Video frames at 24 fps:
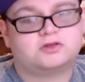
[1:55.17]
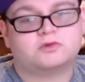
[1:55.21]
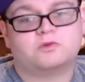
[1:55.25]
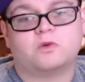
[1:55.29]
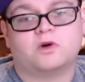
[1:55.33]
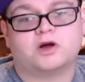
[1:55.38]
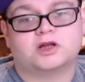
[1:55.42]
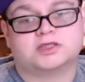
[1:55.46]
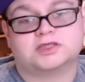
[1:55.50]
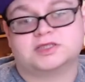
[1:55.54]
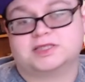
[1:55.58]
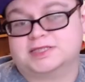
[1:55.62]

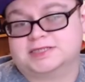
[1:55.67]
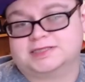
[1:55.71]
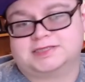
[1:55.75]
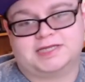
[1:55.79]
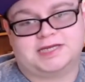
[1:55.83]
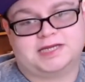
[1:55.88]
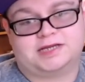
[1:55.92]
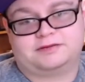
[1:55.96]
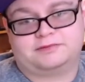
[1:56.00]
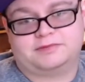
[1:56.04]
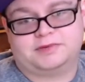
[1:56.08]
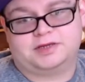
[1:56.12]
watch this
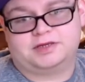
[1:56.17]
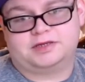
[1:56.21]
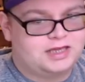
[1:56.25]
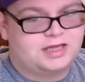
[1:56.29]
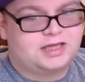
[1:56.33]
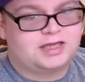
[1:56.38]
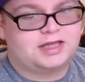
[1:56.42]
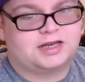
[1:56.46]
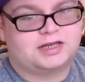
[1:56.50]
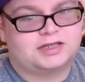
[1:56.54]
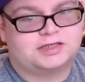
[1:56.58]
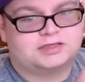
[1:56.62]
anime.
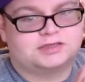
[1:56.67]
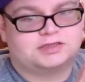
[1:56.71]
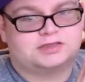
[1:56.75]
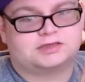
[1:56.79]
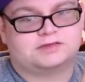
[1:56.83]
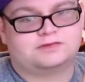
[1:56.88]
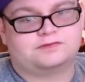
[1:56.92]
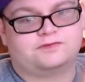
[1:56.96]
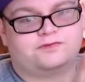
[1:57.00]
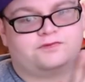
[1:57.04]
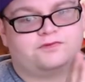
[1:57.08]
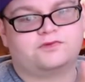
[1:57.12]
It
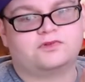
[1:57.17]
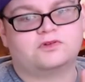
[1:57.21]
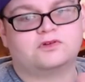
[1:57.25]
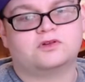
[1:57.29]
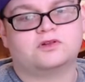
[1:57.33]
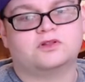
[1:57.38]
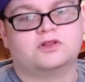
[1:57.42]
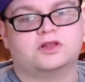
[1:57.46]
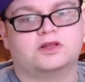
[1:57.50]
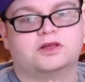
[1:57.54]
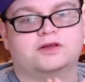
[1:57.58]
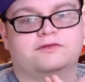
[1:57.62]
is
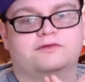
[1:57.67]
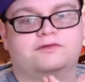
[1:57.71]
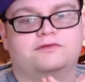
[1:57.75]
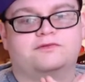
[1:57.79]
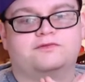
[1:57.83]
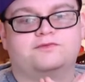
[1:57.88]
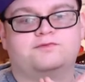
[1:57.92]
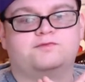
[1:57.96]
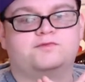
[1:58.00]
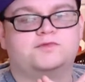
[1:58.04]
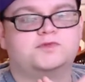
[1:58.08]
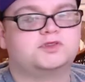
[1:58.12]
full of
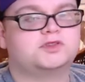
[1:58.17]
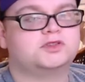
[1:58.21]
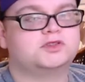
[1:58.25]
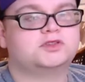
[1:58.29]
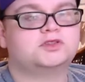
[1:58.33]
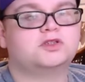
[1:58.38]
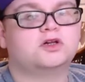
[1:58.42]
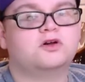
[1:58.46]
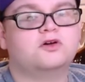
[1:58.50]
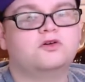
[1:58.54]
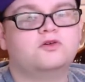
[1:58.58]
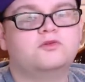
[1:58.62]

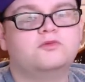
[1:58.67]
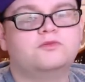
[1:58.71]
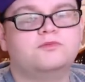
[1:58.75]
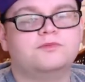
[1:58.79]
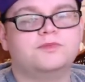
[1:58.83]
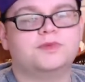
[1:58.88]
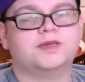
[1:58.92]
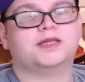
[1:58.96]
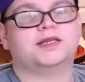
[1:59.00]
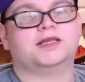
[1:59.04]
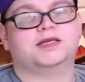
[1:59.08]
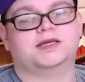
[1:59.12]
so
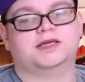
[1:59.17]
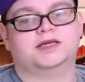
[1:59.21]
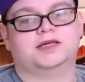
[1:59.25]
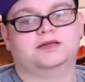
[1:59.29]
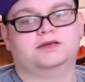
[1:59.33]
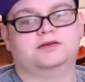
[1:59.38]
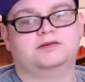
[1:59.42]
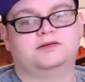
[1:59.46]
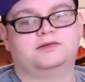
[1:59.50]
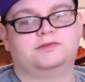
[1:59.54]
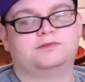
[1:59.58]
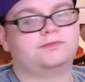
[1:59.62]

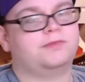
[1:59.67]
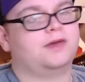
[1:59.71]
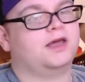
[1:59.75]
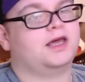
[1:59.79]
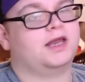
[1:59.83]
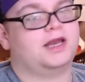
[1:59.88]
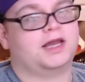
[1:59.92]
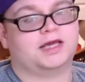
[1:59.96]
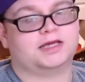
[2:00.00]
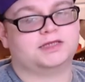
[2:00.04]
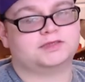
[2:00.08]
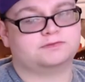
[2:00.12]
many
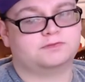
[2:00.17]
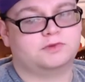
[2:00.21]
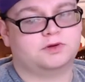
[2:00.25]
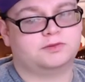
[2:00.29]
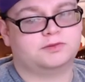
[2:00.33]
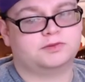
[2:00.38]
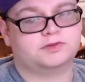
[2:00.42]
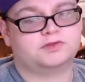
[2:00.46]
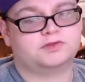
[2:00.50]
badass moments